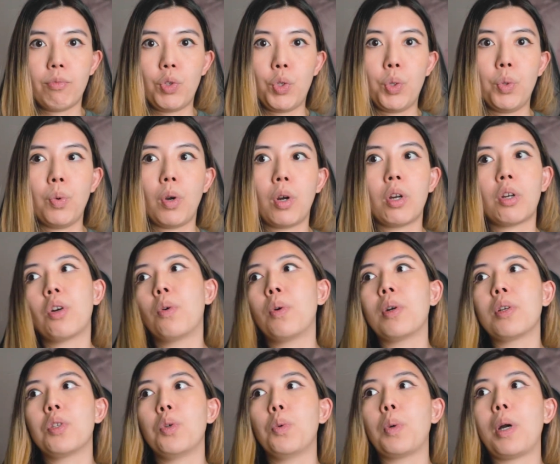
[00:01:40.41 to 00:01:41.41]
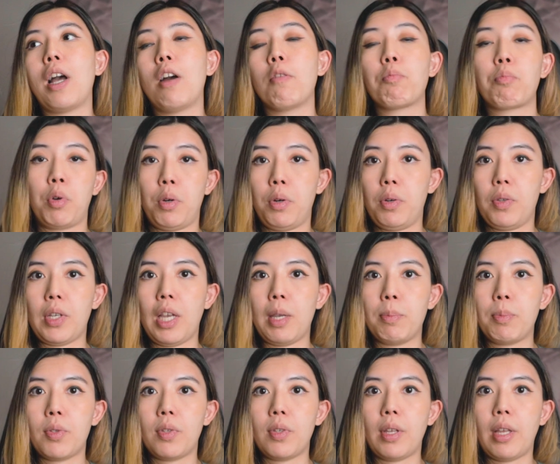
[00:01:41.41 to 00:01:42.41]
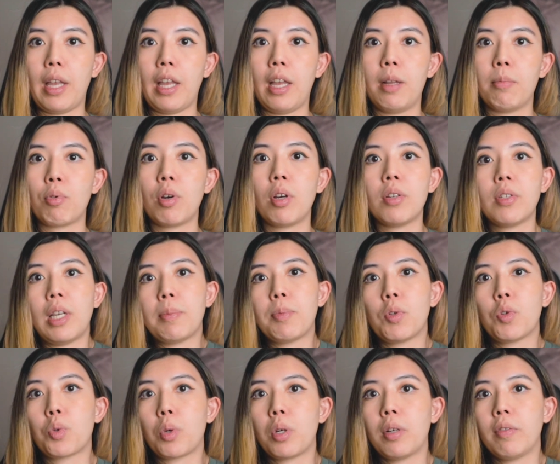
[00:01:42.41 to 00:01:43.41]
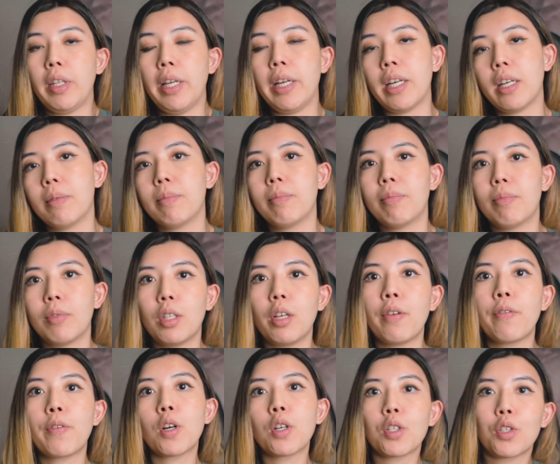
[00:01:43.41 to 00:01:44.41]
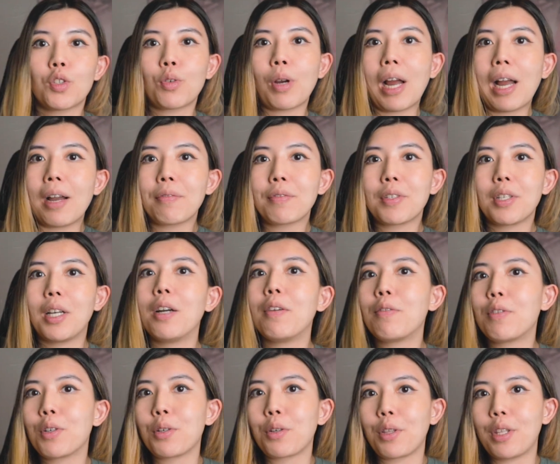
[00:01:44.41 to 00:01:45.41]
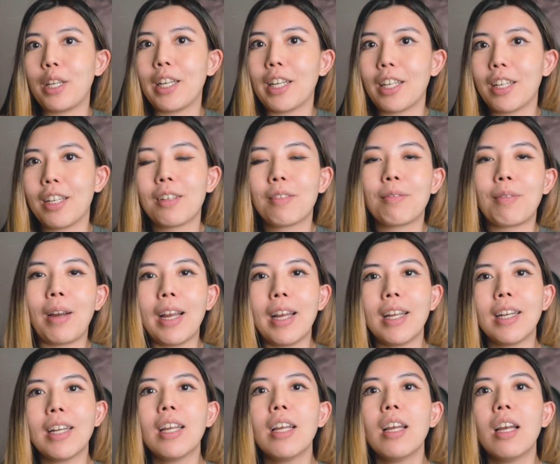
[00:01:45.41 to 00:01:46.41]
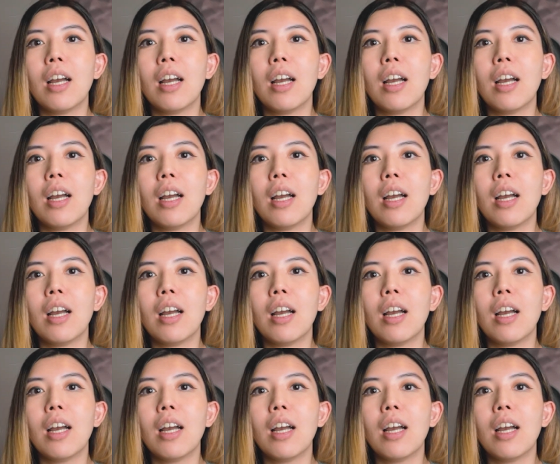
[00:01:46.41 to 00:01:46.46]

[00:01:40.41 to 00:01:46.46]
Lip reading: you are going to have prototypes, and prototypes are sort of like the first draft of your thing, right?